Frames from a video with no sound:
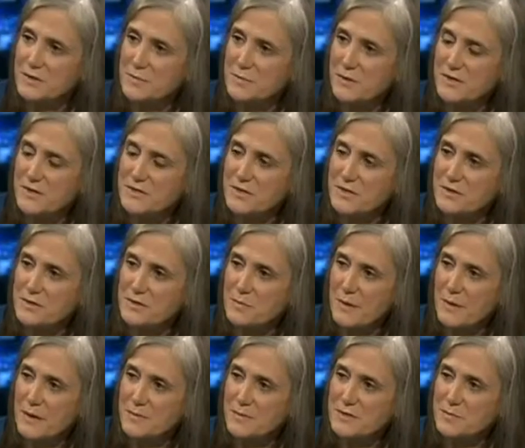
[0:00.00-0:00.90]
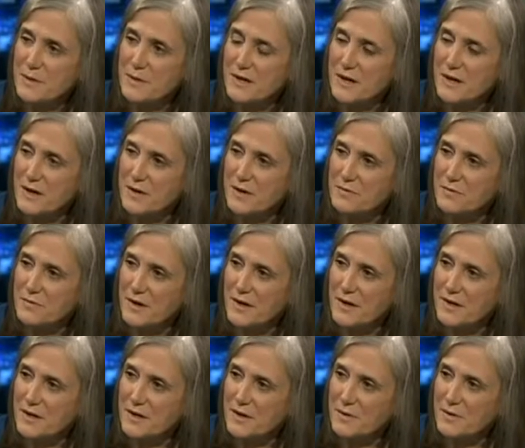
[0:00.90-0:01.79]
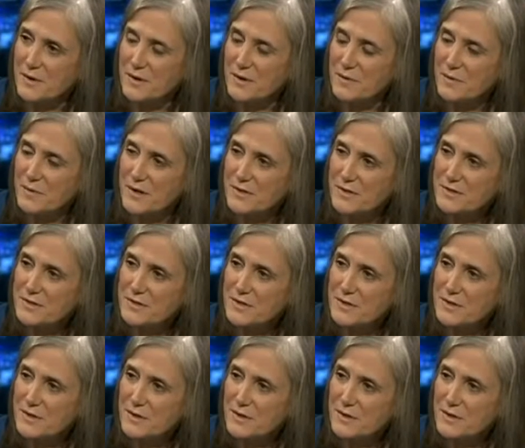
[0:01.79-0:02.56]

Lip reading: President Obama speaking on Friday. Cornel West.